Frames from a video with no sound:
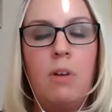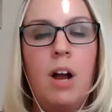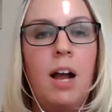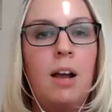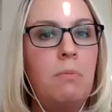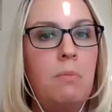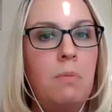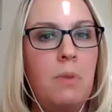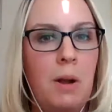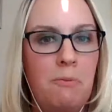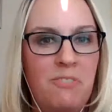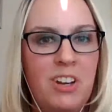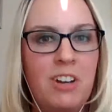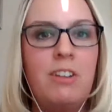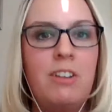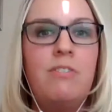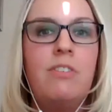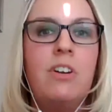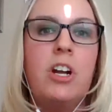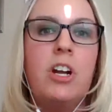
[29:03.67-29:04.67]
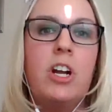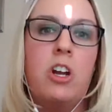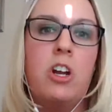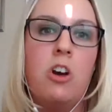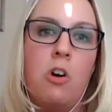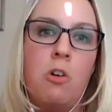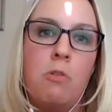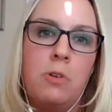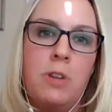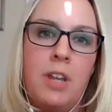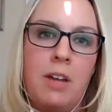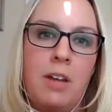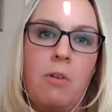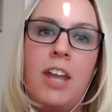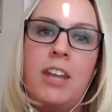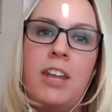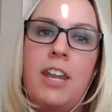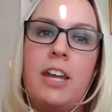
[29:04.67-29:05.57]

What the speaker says: I'm very, very hopeful that,